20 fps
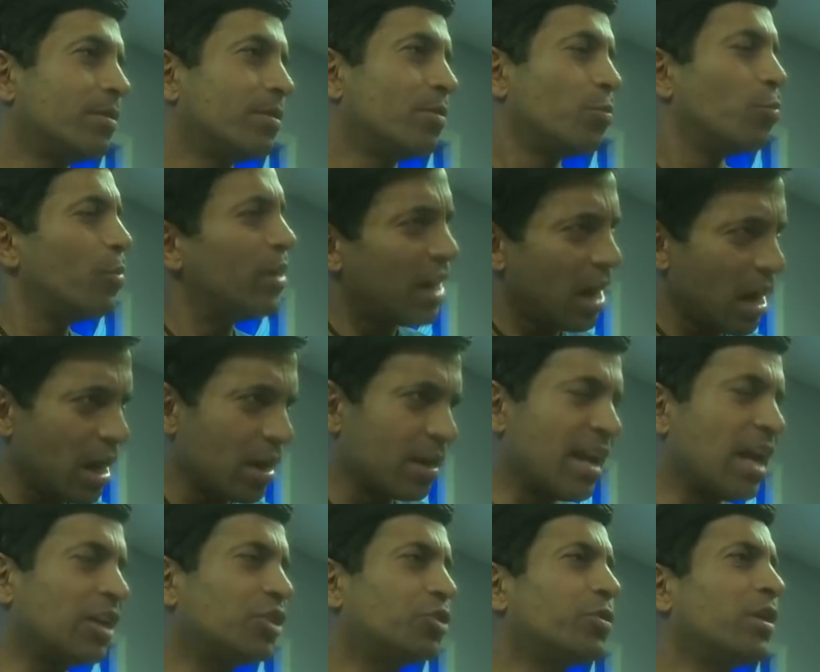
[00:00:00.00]
We are
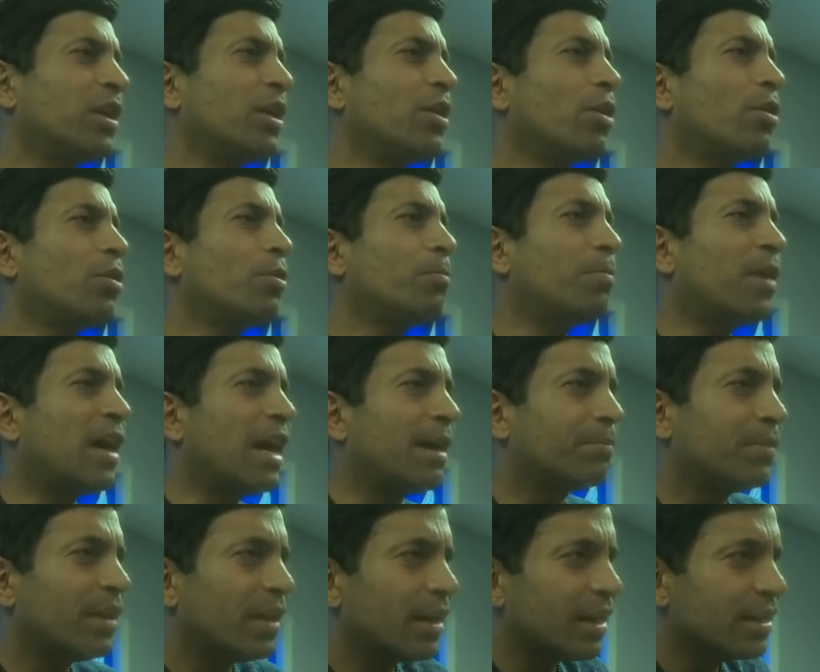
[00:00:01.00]
naturally hollow pipe.
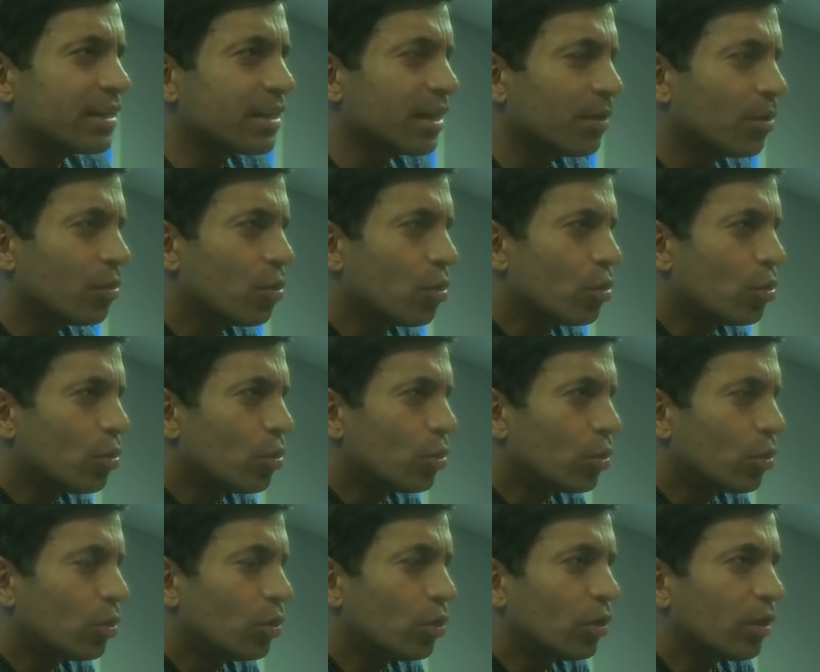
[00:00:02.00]
There is a
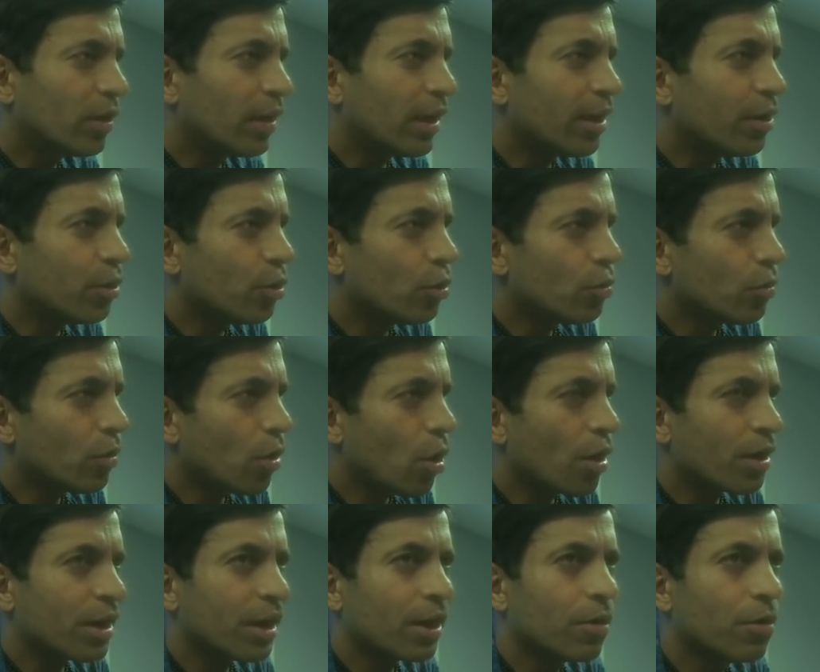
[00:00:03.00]

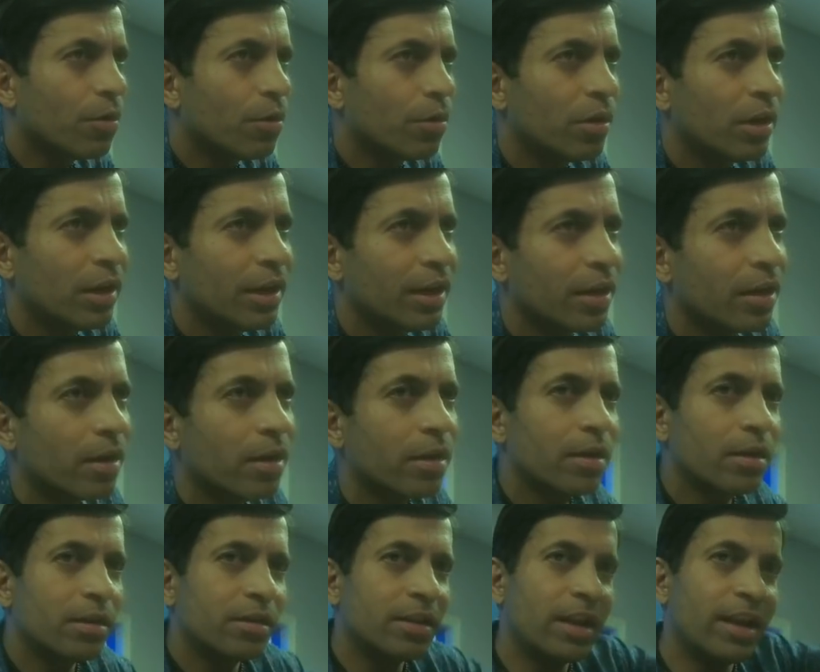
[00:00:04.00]
auric hole here,
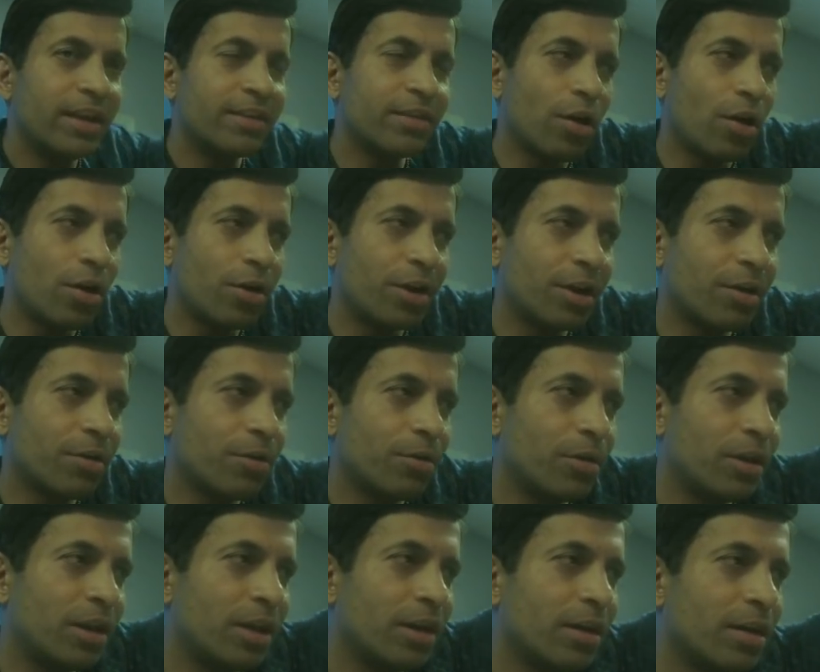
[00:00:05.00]
there is a auric hole
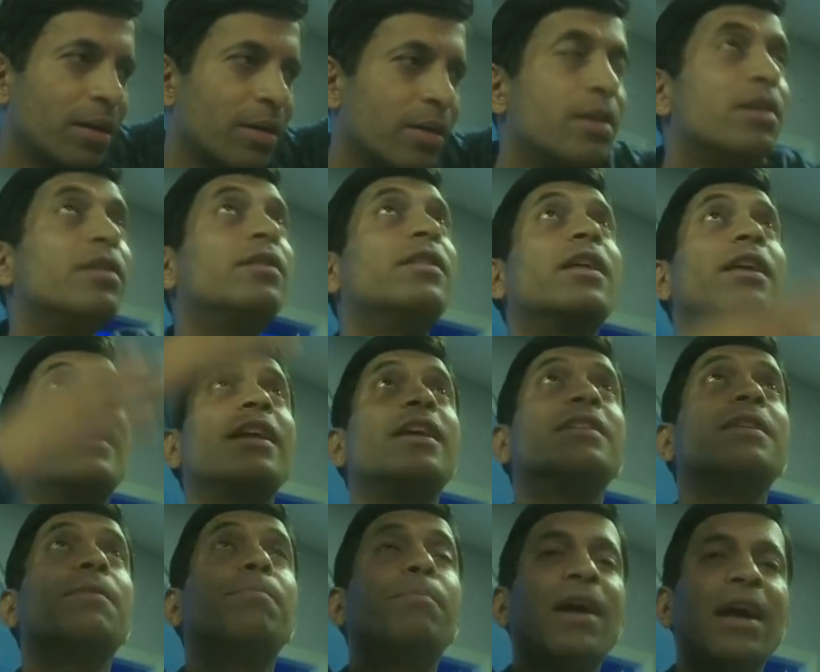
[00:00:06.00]
here, there is
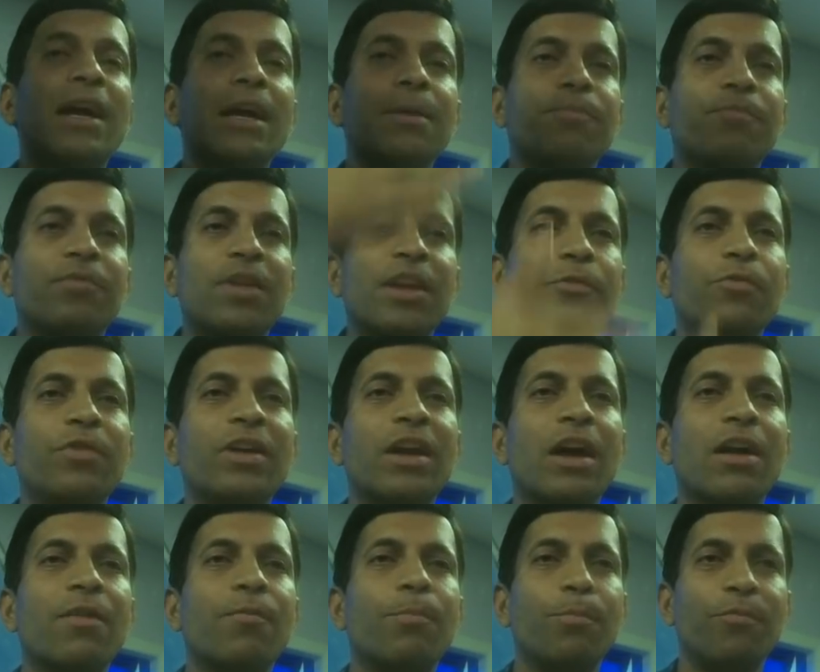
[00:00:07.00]
a pipe that we
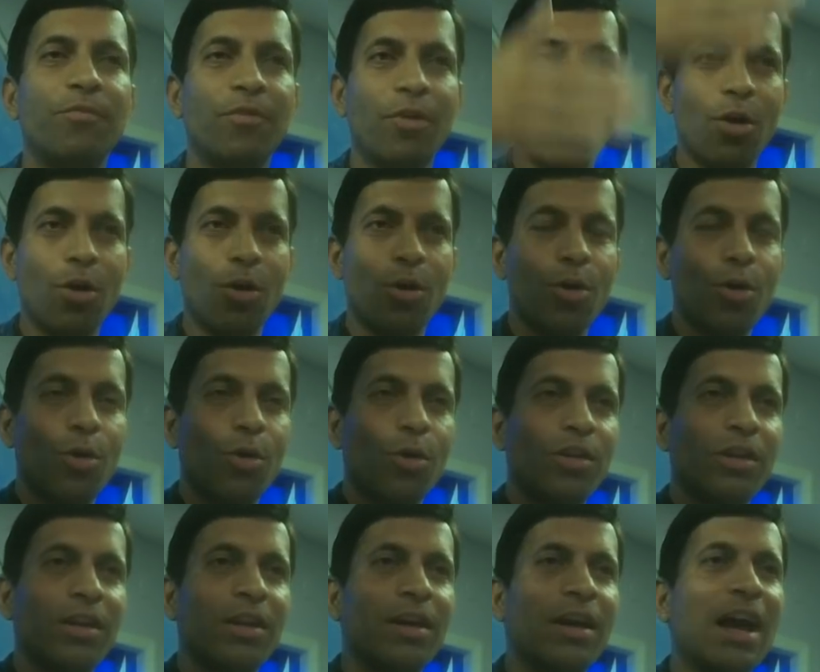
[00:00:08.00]
are
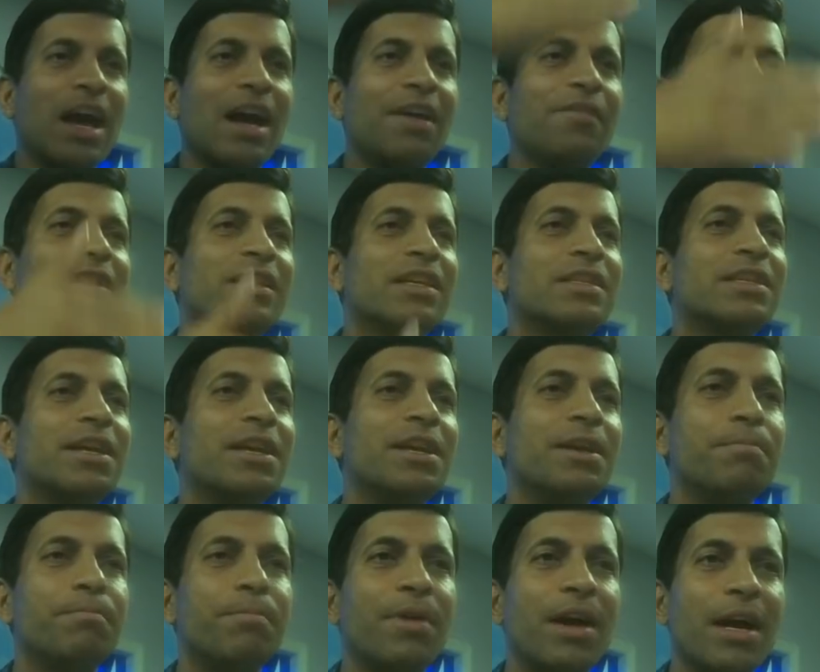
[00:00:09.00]
all having the
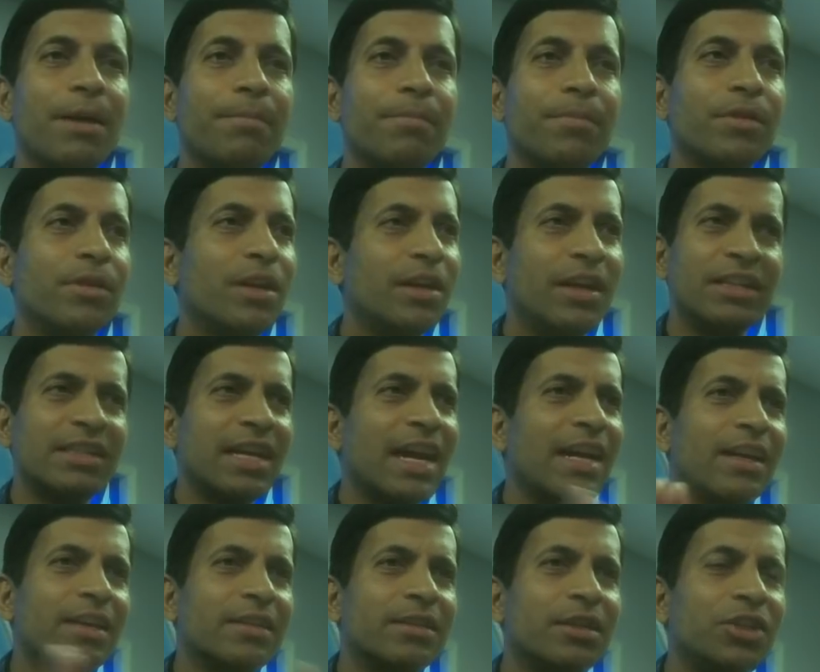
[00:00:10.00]
same pipe. The design
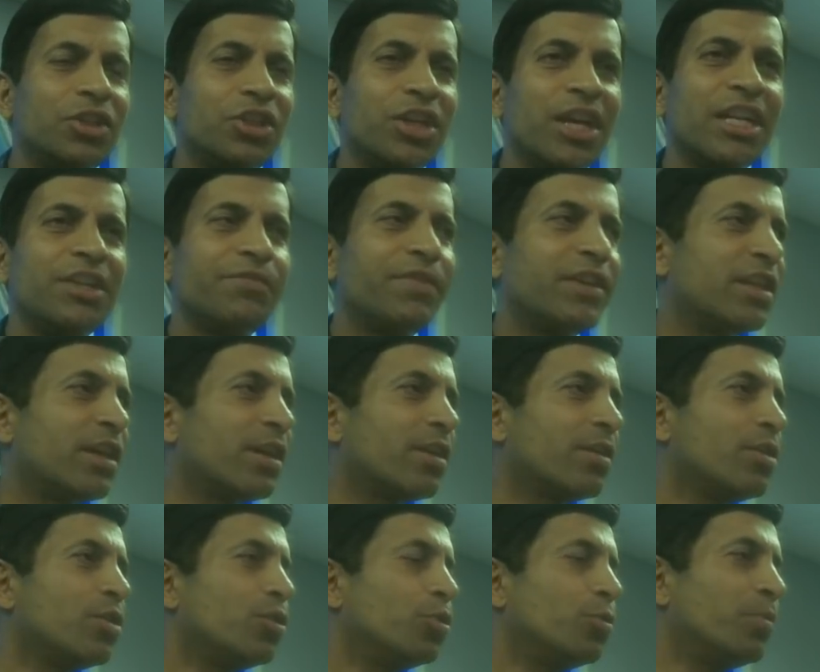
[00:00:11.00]
doesn't change whether
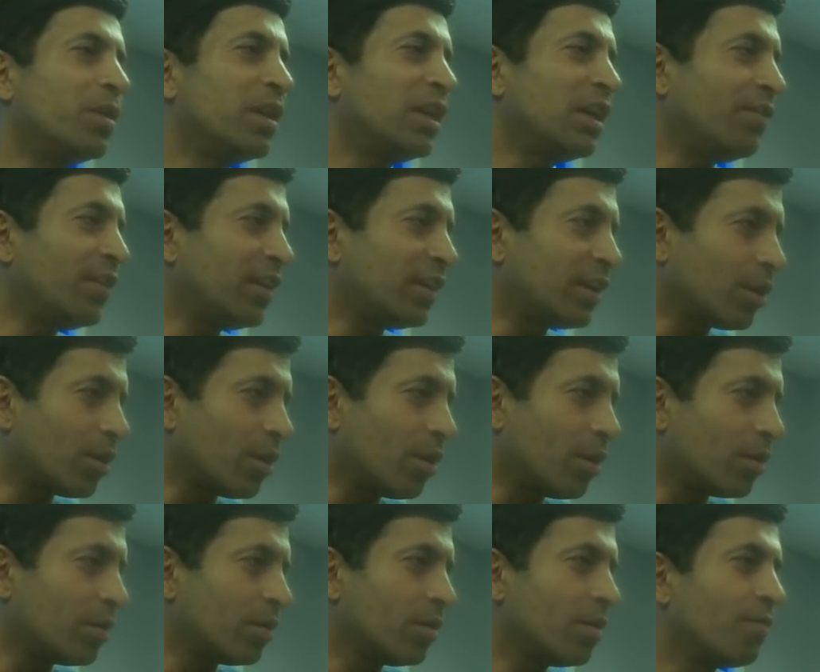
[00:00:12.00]
you believe it or
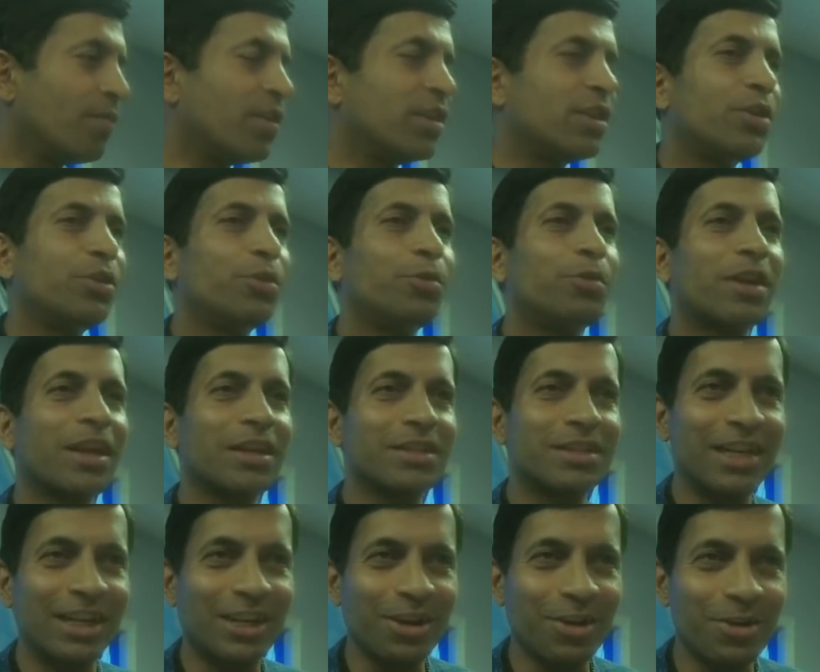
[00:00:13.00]
not, whether you trust
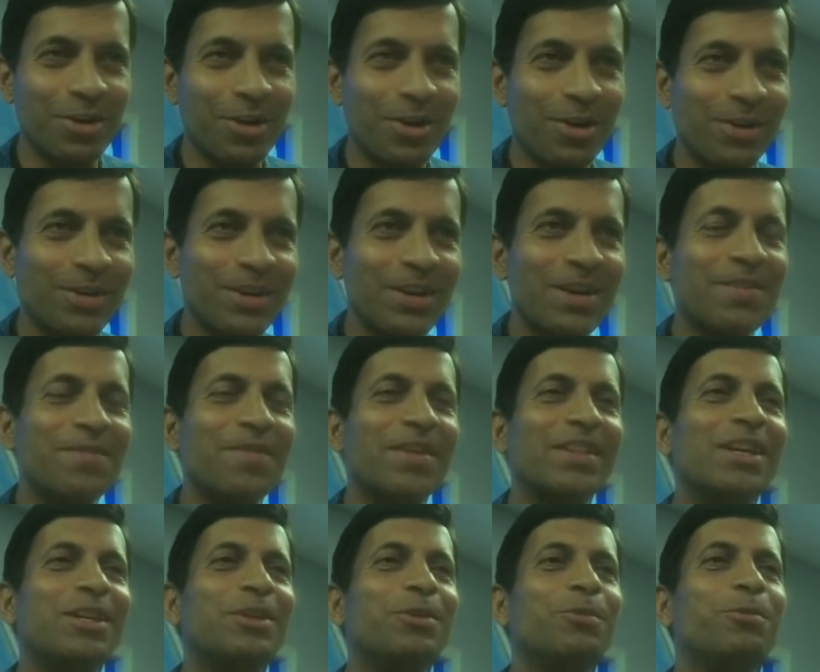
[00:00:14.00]
it or not,
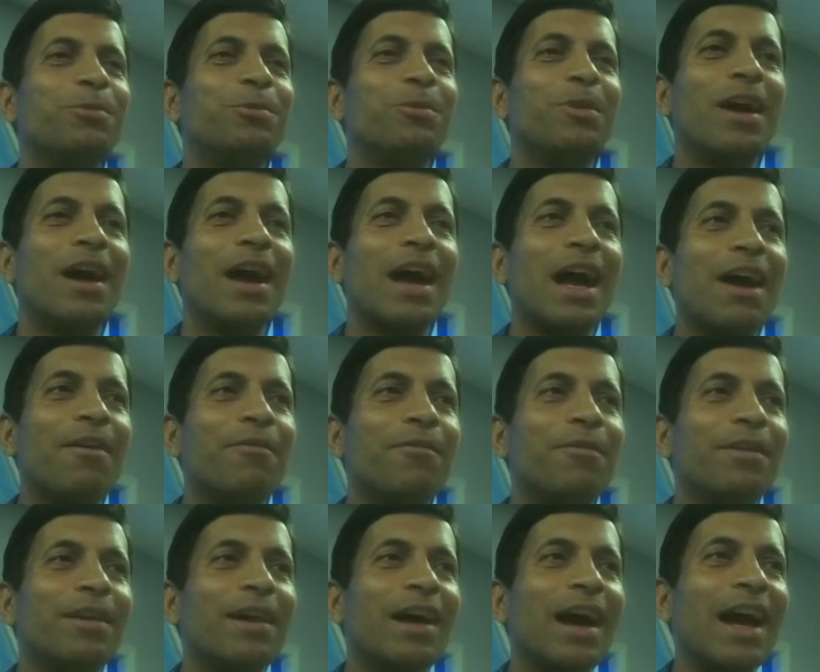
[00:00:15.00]
whether you have
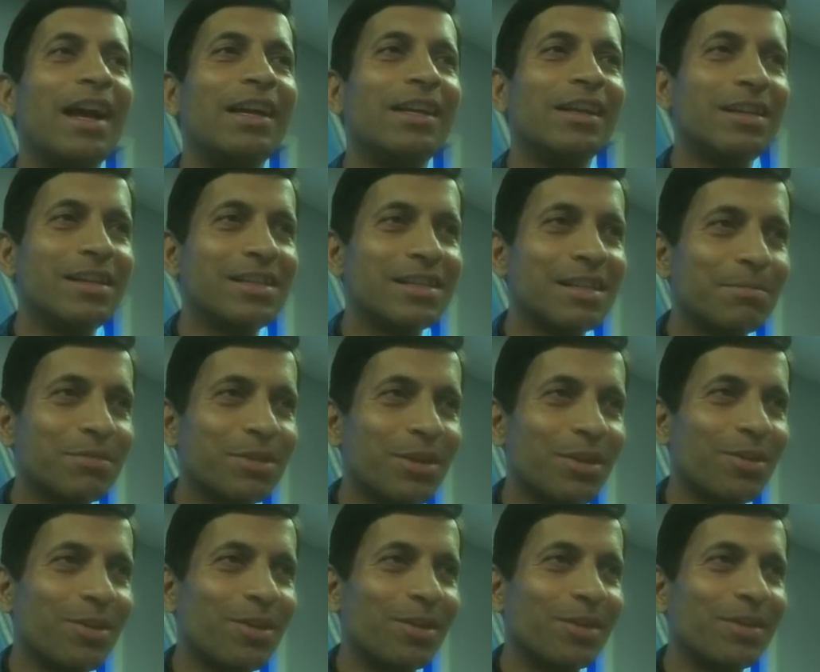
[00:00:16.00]
idealisms or
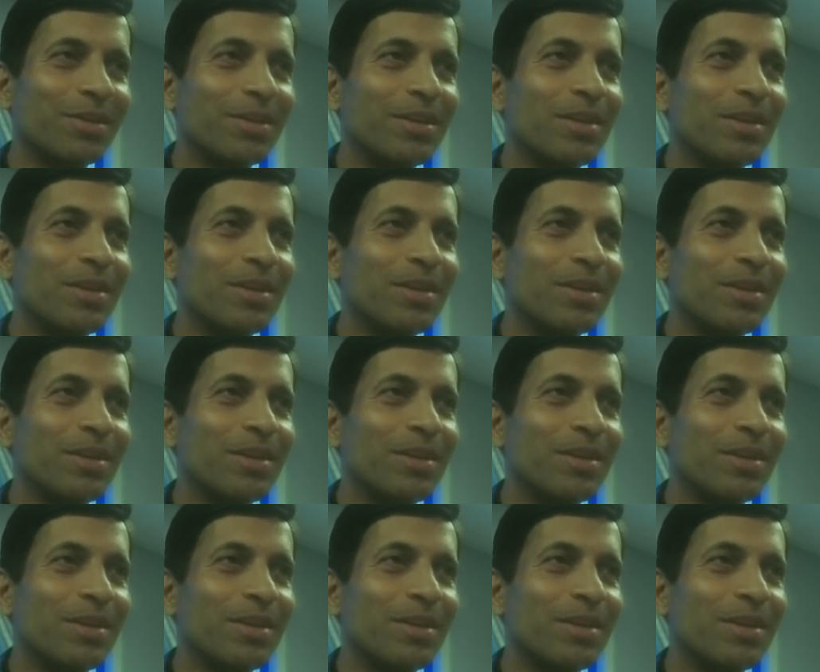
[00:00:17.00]
not.